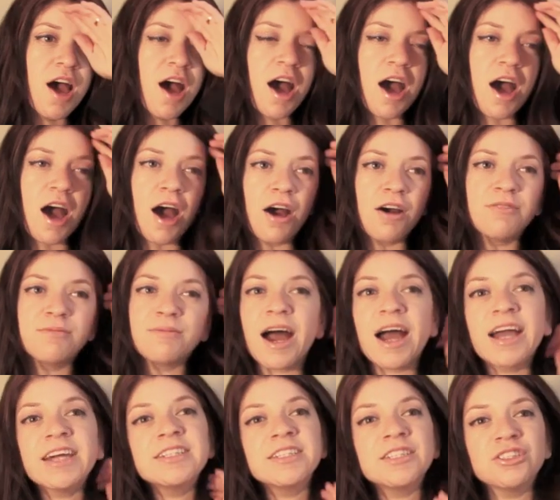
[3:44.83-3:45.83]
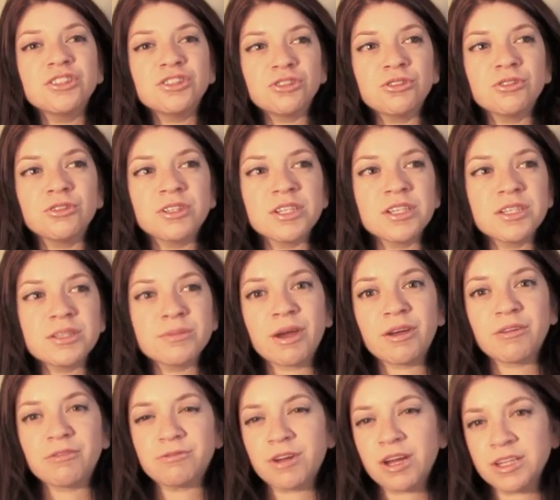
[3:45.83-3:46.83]
I didn't do this,
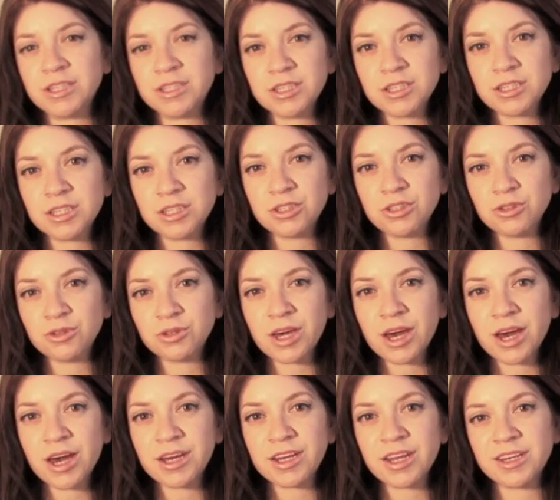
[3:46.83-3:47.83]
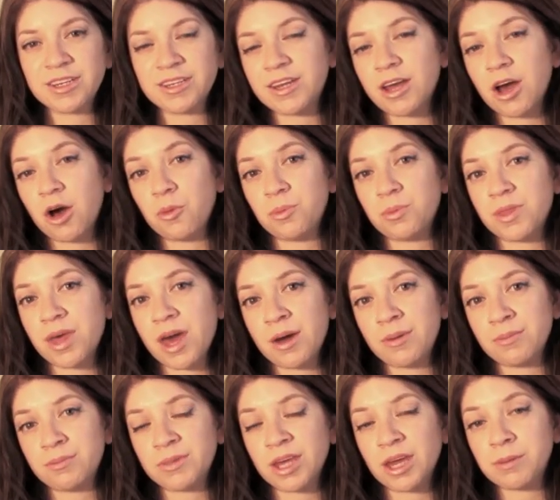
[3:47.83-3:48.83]
my friends did do that, and it helped
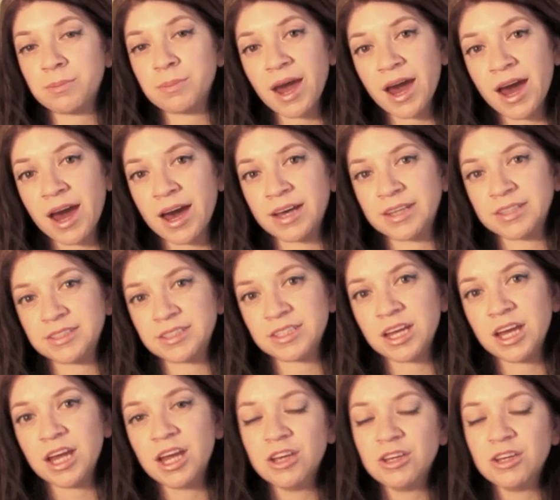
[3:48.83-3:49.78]
them, they passed.